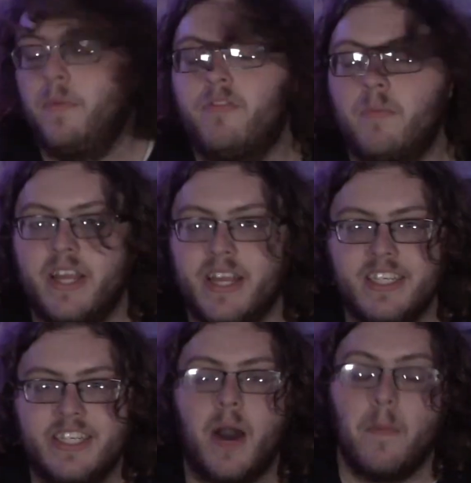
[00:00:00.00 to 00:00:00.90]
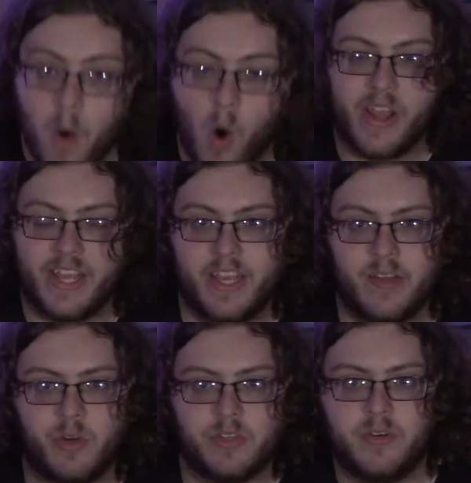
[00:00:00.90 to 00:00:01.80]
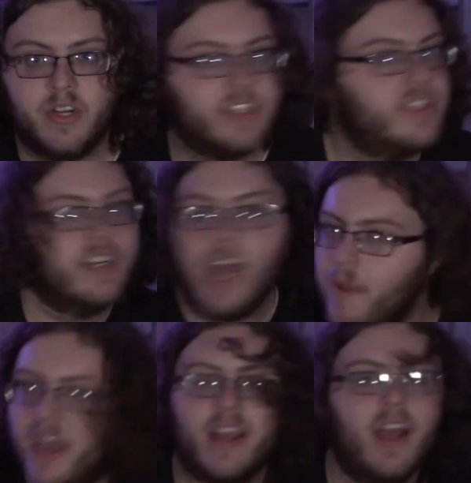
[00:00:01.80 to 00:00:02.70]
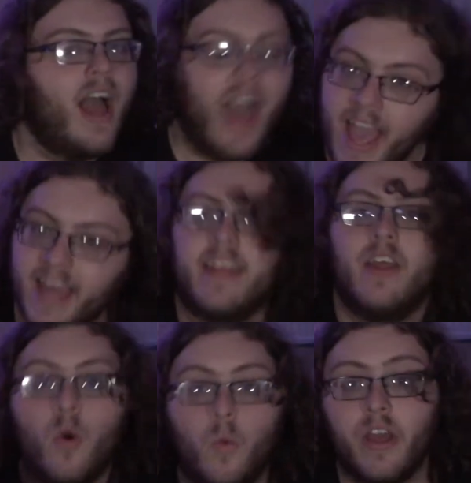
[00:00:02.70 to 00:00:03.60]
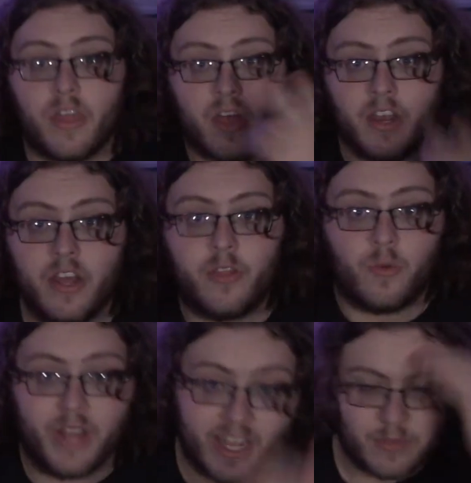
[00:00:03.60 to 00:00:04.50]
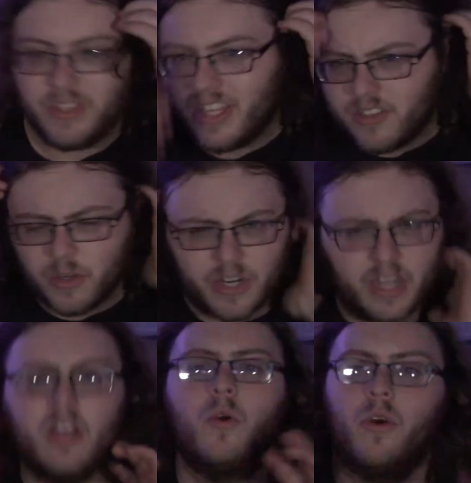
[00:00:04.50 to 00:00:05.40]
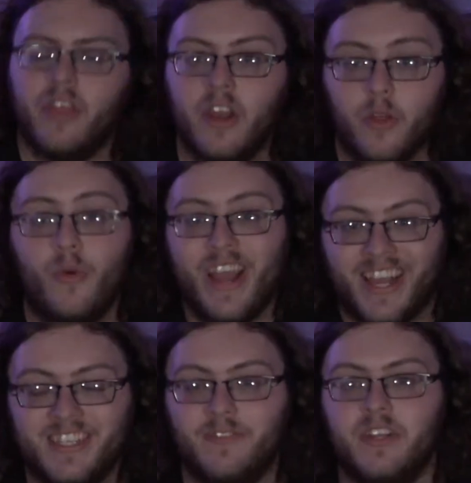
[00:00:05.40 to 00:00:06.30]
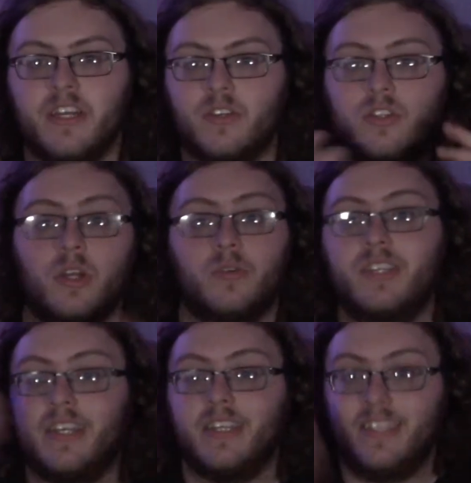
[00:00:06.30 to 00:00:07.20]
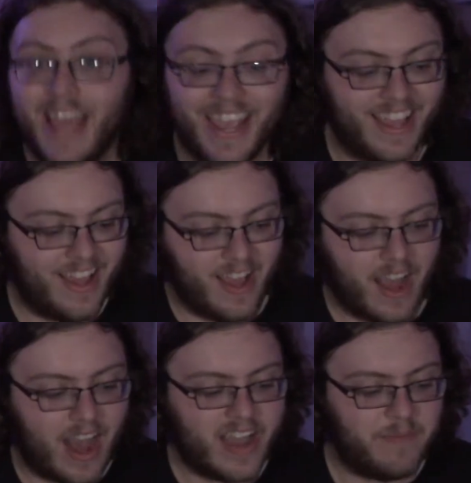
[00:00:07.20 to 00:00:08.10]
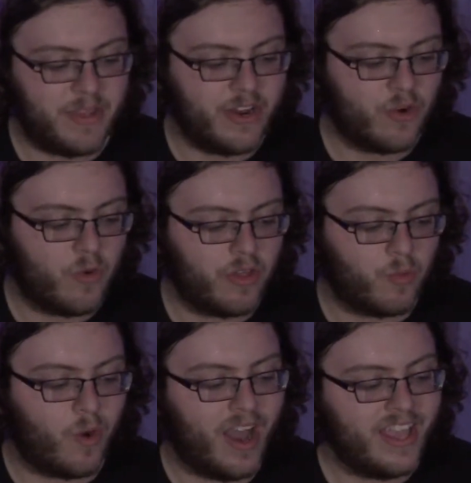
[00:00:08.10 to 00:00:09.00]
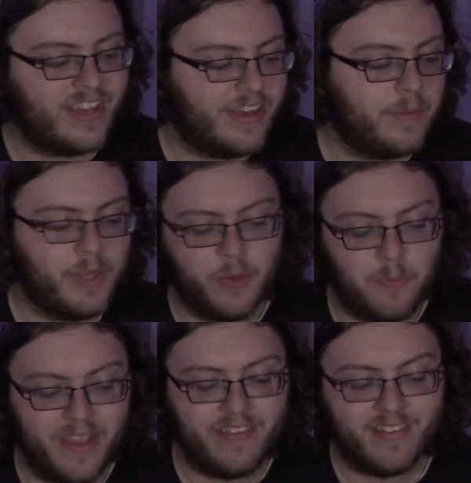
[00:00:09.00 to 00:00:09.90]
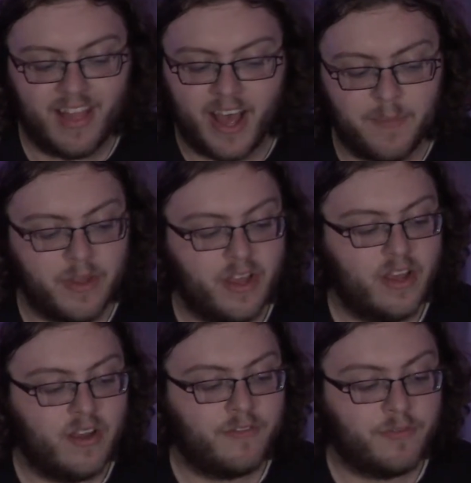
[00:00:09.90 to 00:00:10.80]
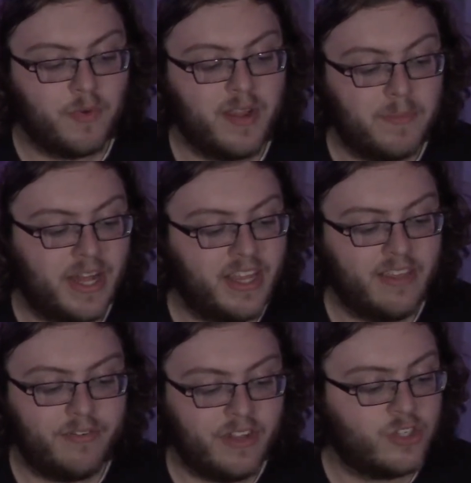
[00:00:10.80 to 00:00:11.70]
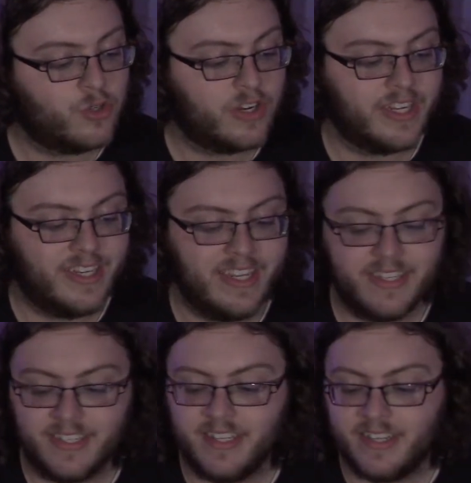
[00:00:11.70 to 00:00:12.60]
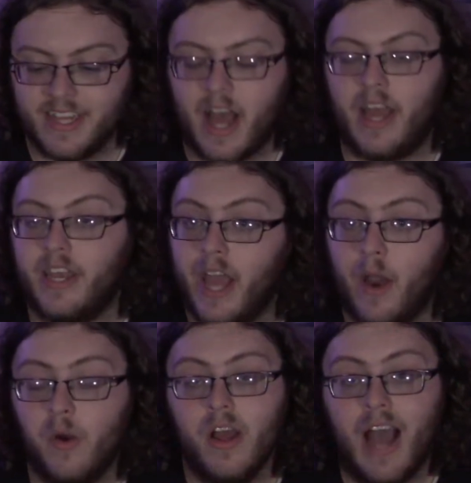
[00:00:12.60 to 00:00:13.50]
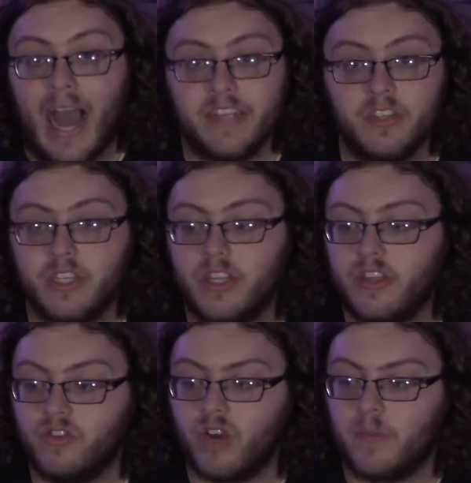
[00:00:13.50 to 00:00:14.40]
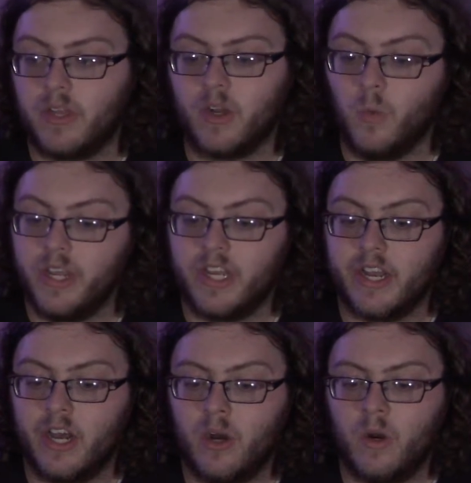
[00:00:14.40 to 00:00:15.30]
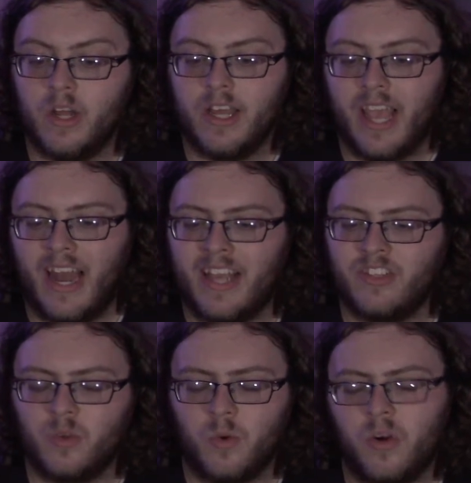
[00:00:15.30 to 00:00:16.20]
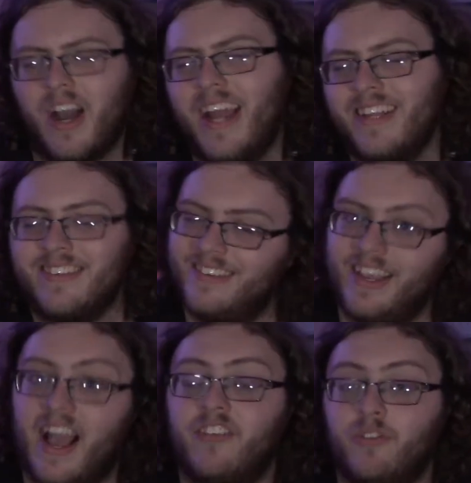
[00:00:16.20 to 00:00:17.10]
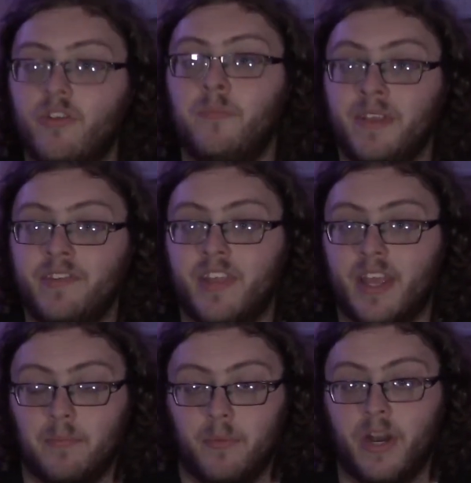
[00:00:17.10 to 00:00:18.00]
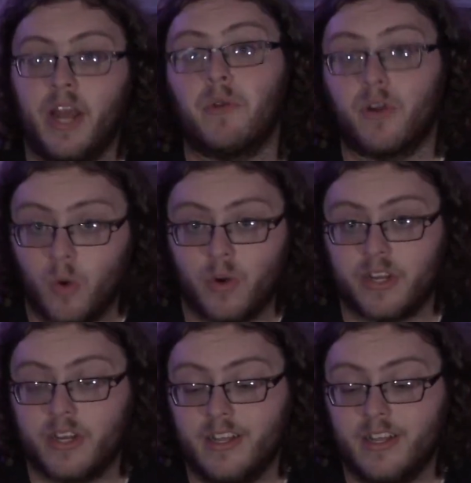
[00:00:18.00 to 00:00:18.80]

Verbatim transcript: everybody? It's your boy, King Boyce Productions, and I'm back at it with another reaction. What the hell's going on? With another reaction video. So today, I am here with Y N W BSlime, Free Melly featuring D C the Don. Now, I saw that this dropped like a week ago, and I saw, well, I didn't see, I sort of missed it, but when I recorded.